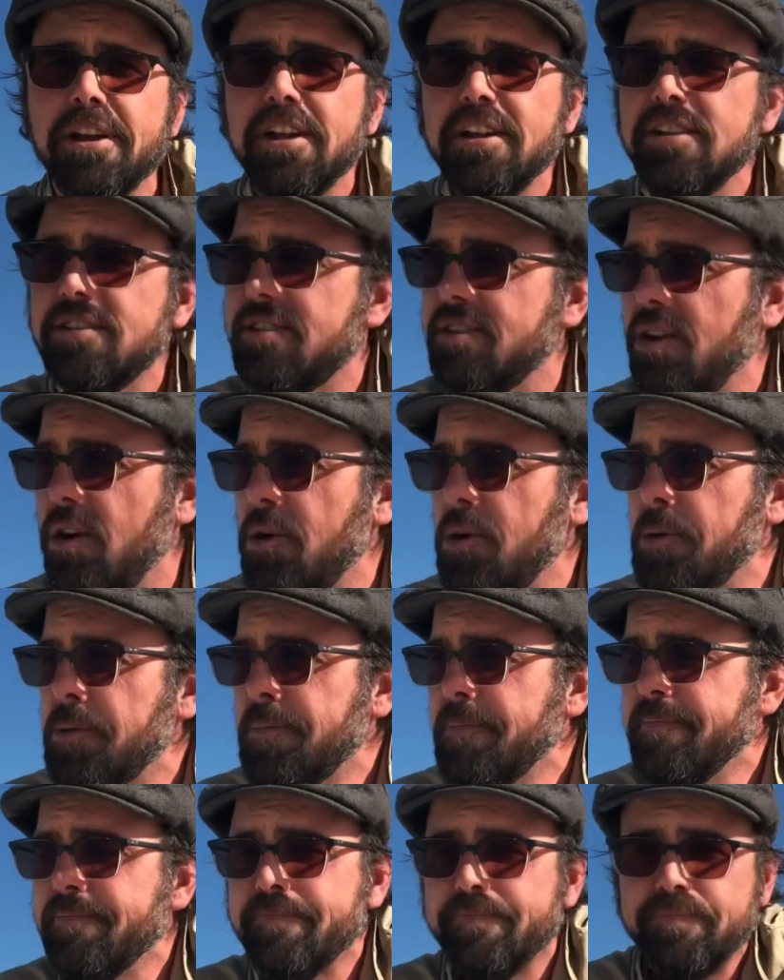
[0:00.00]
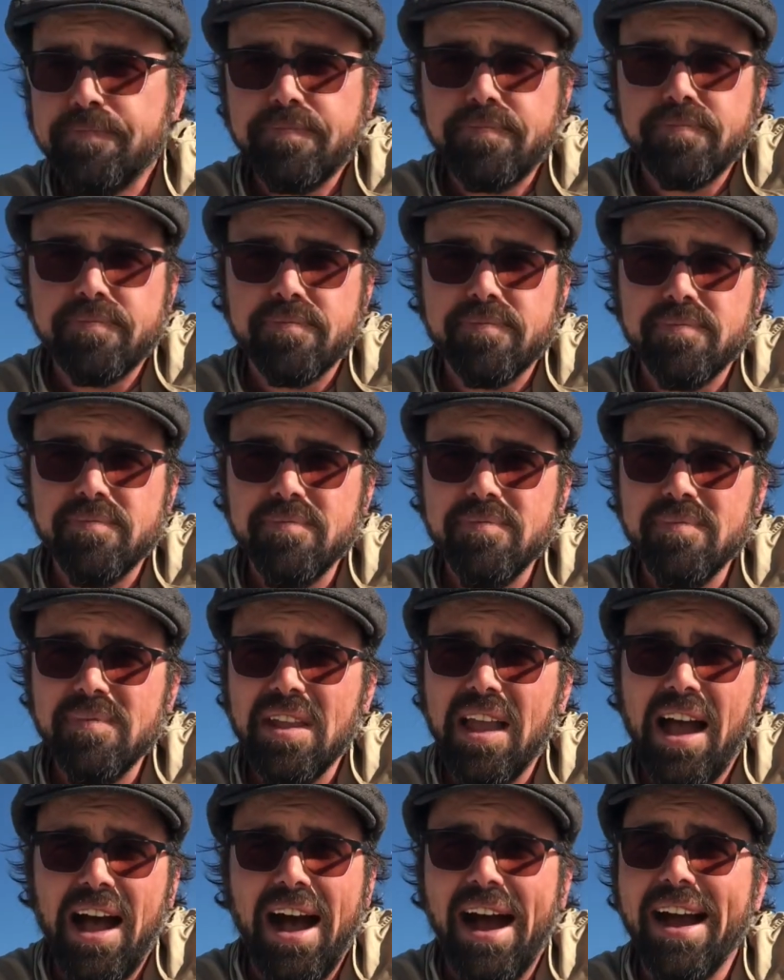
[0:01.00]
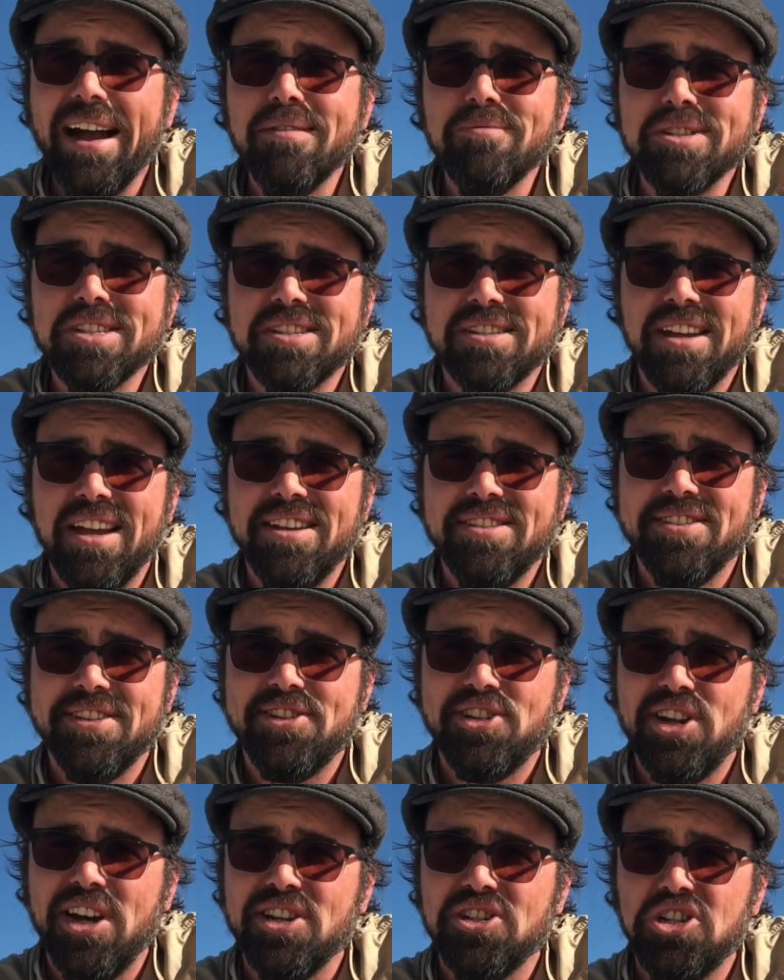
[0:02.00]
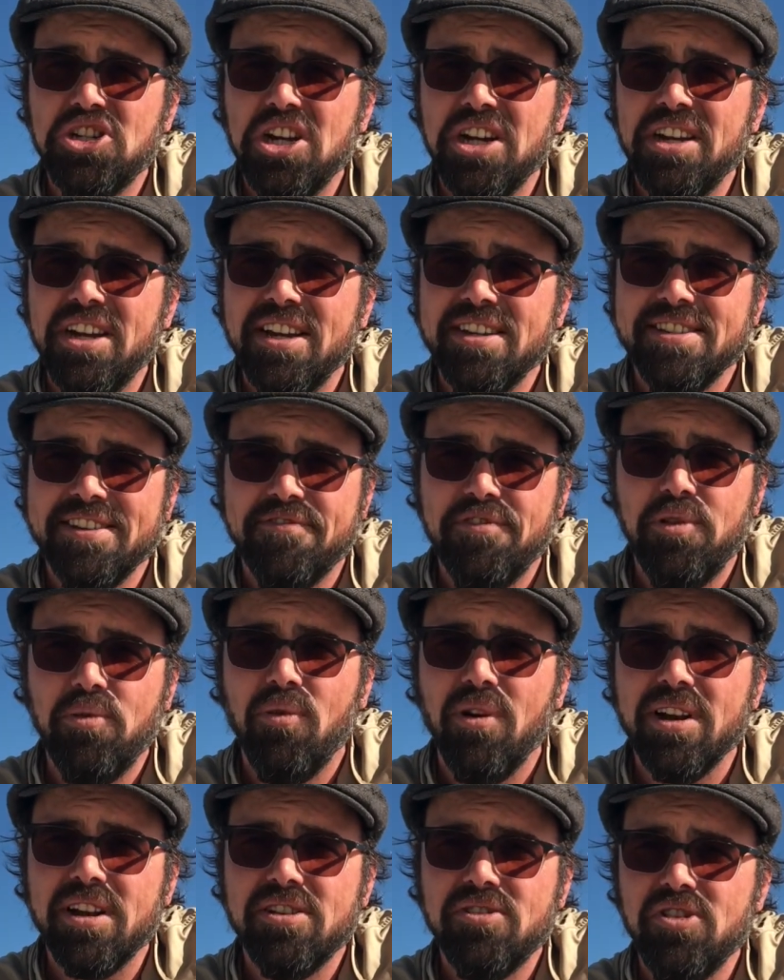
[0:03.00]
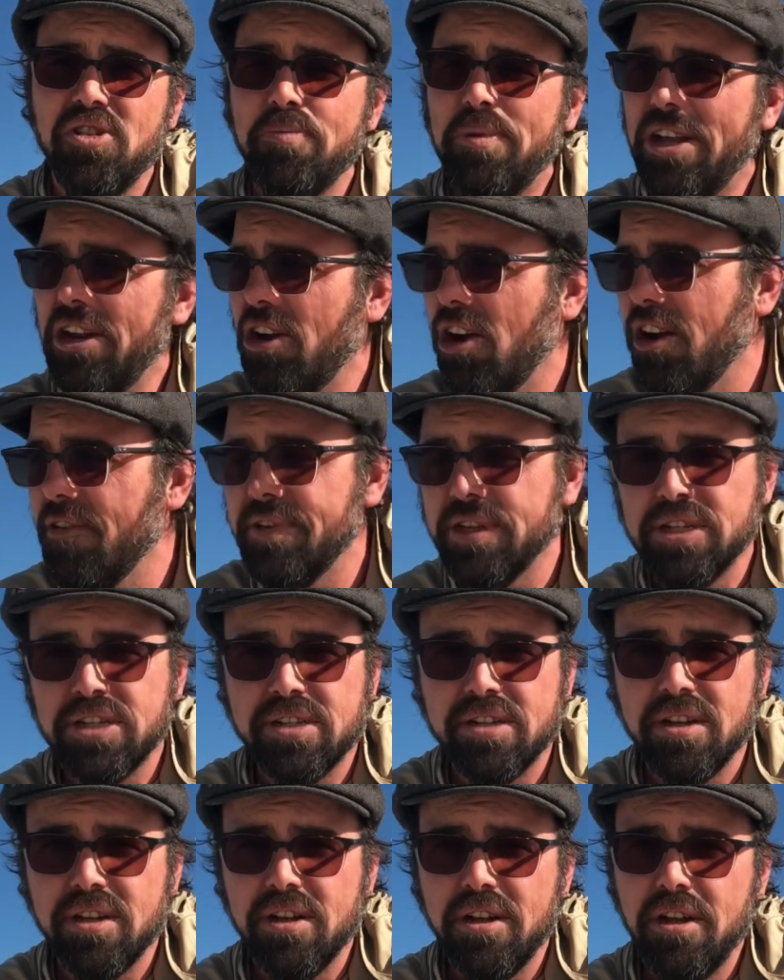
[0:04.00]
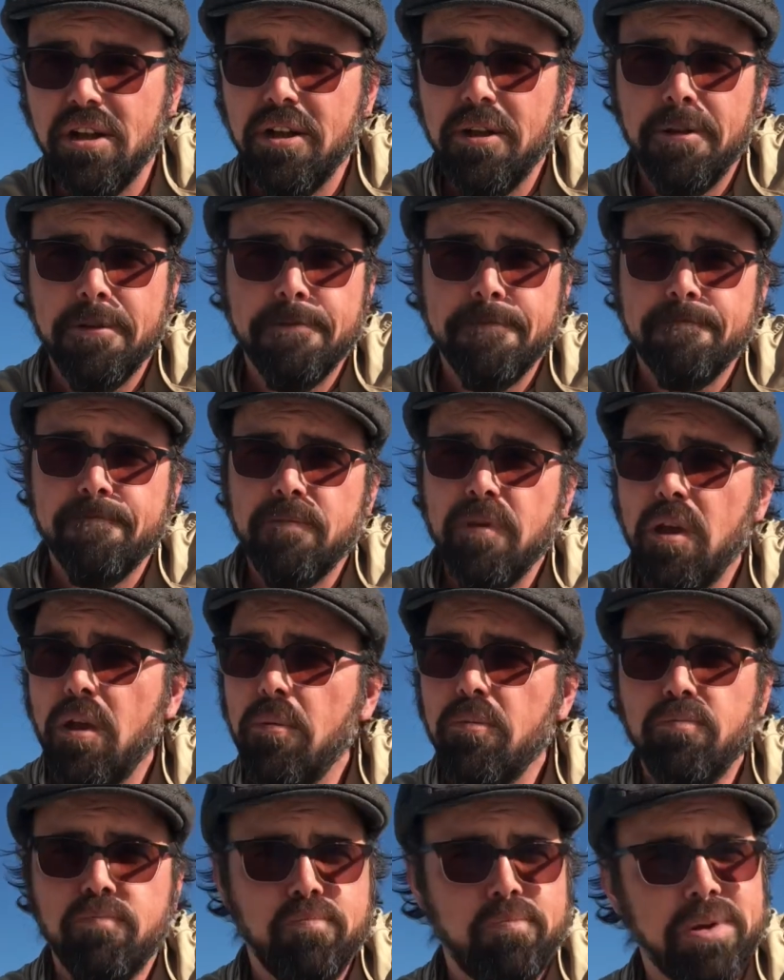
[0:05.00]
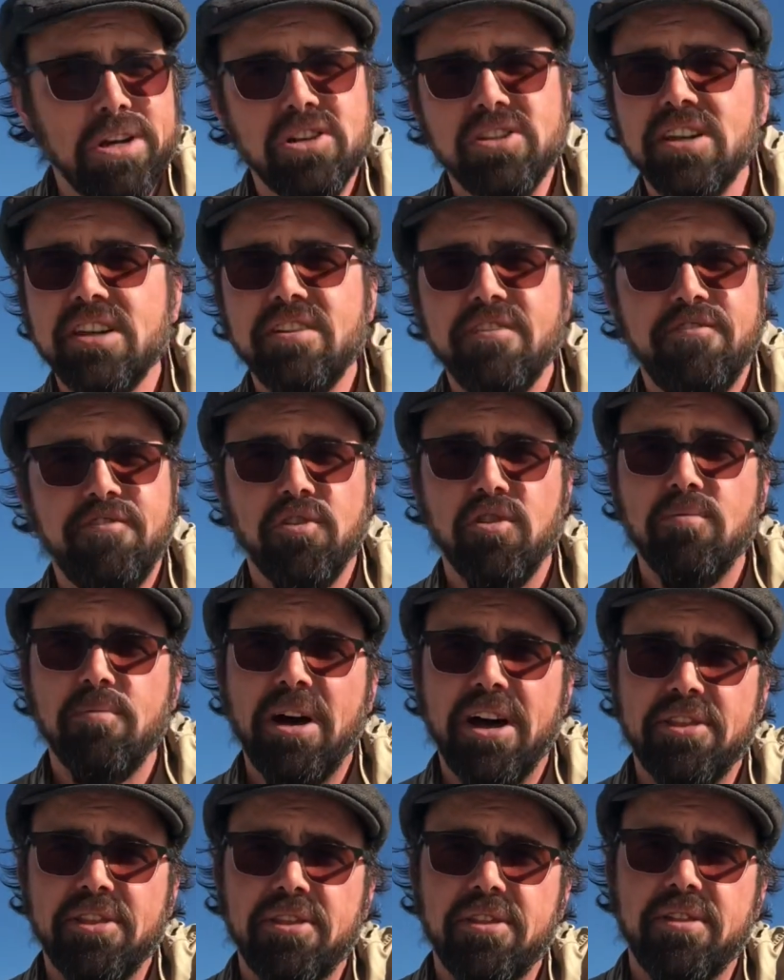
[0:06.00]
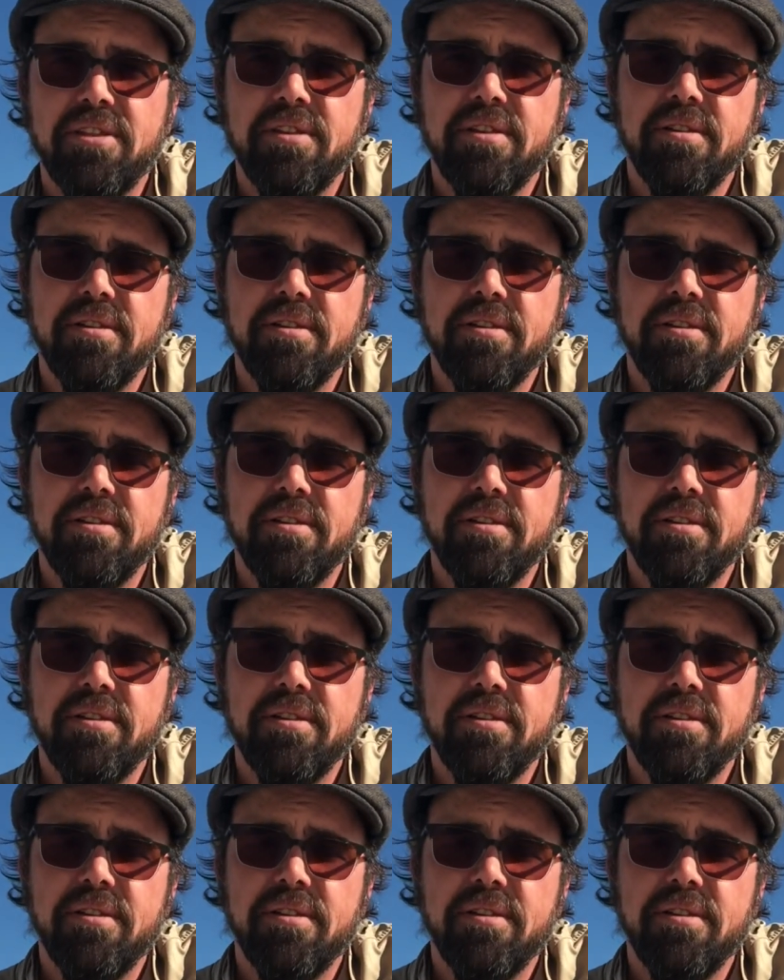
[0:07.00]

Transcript: So I would say suggestion is if you want to do the beet harvest, build in a full month.